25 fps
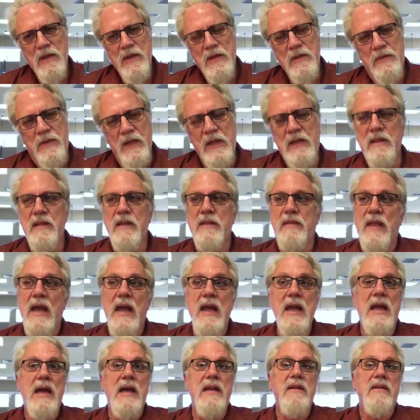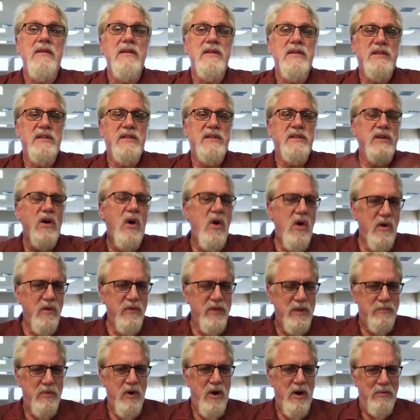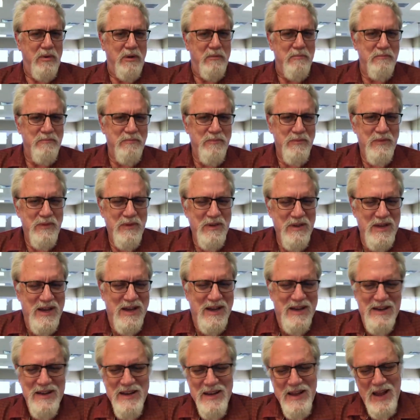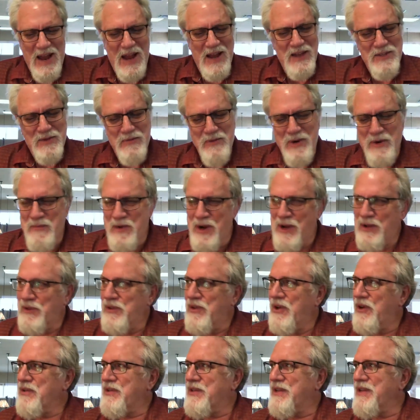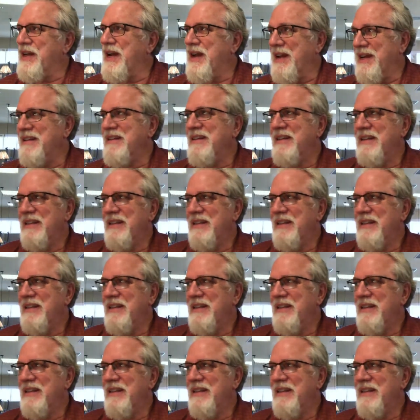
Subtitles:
thinking that they had solved the problem. As we well know today,